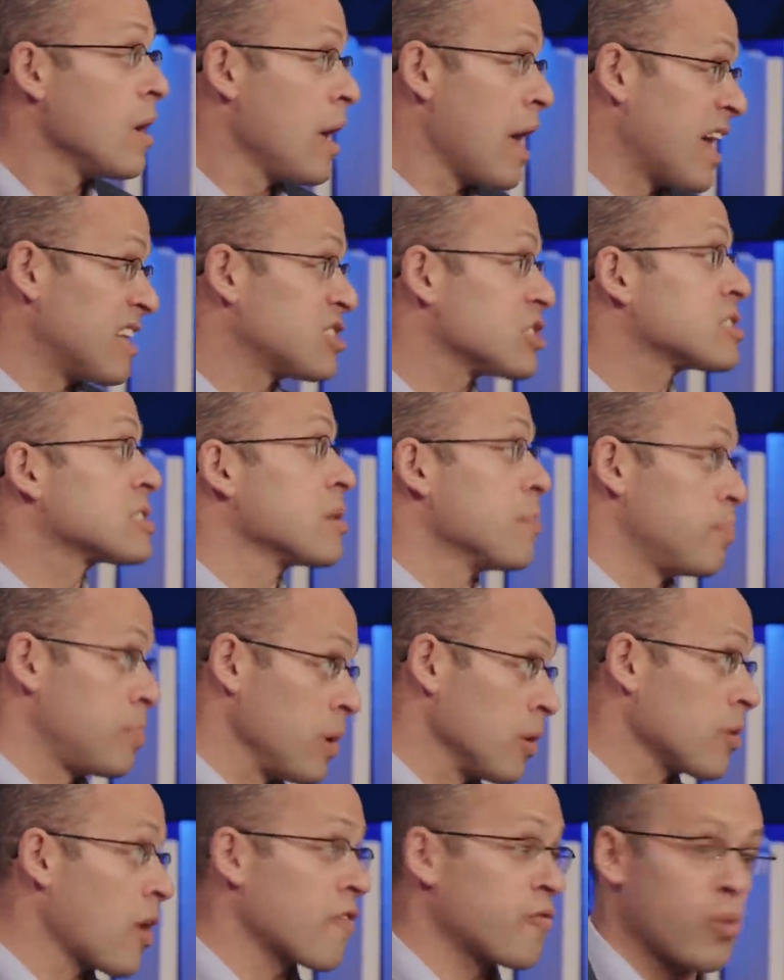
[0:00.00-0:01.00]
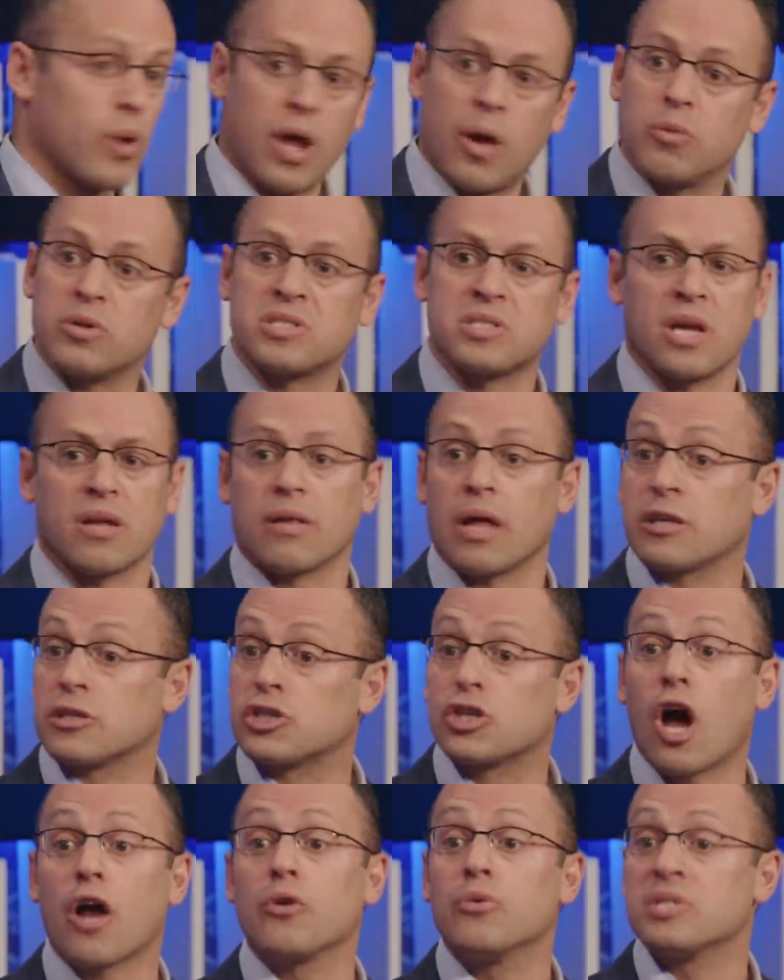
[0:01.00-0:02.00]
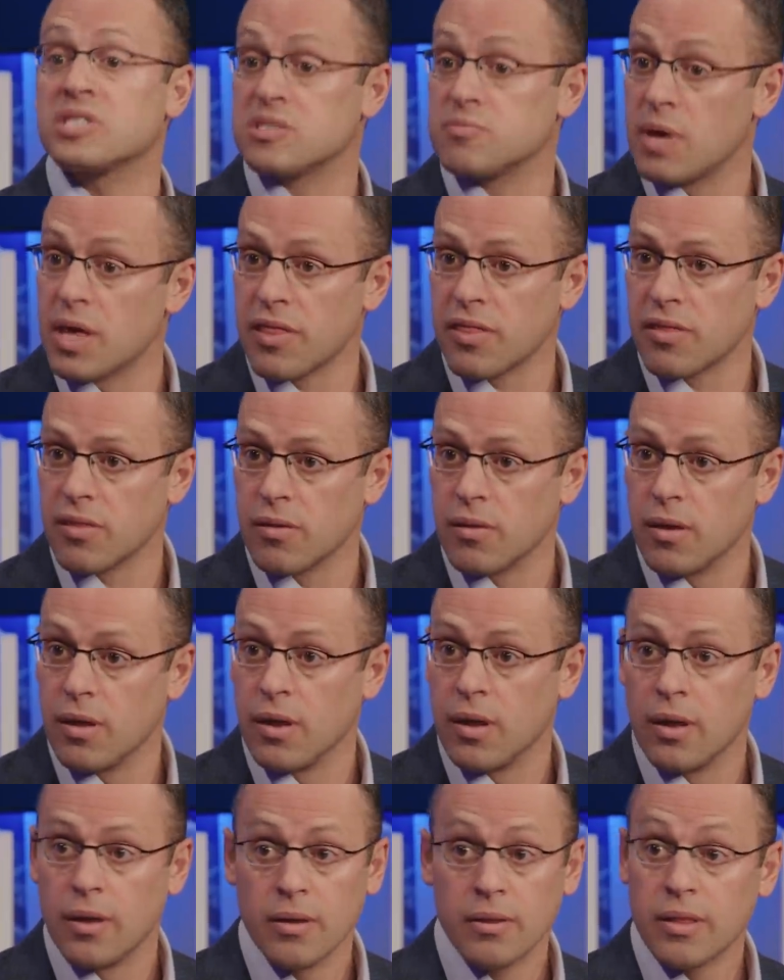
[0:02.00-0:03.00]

And just to build off what I was saying, like Jonnu Smith, mm-hmm.